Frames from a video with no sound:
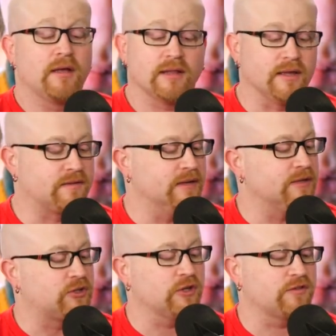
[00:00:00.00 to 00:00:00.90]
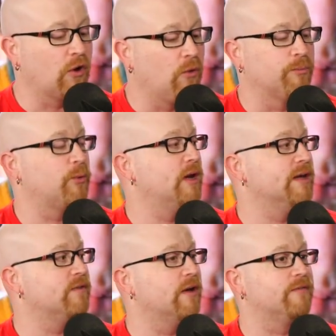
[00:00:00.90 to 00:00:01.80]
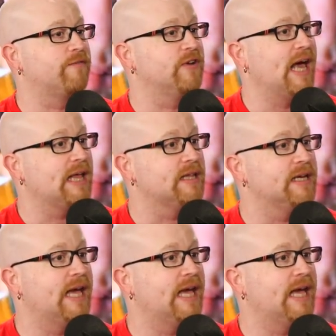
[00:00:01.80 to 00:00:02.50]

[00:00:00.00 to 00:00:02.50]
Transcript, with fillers: listen, it's just a home run of, of a finale.